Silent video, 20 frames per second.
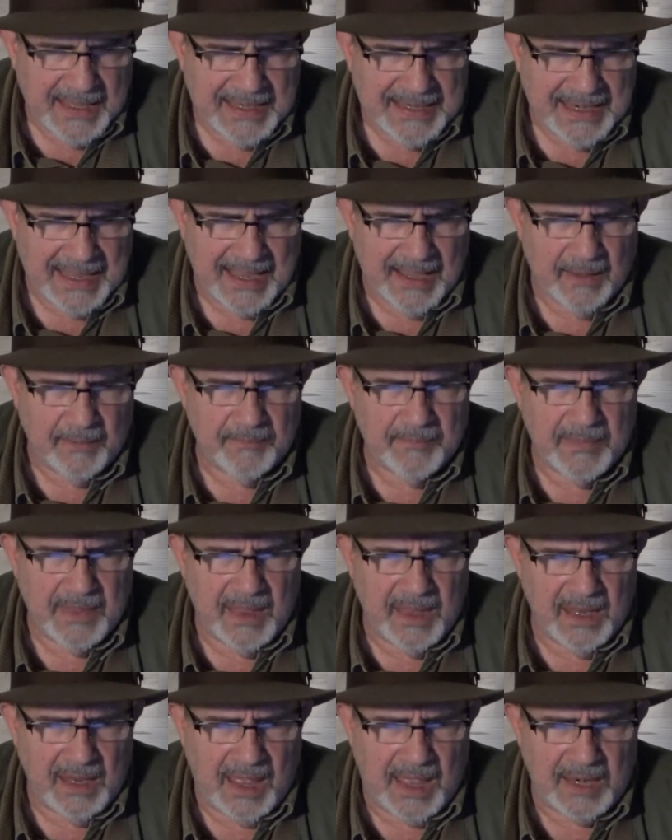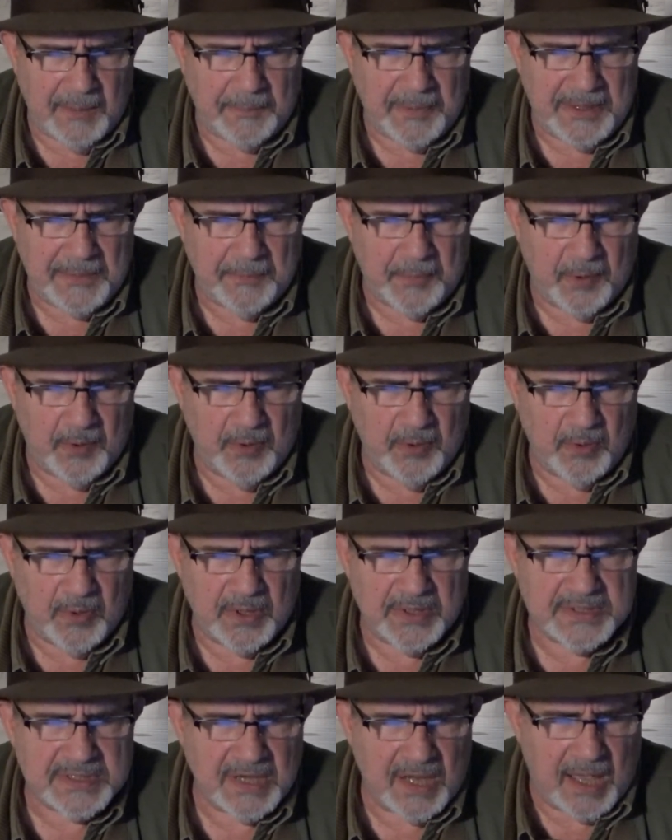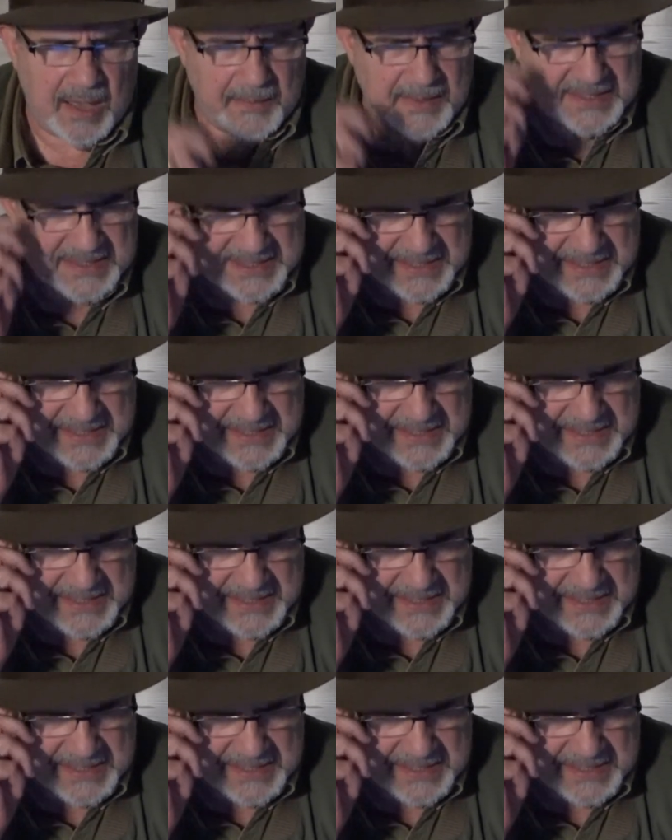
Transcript: Now, a lot of people who are Islamic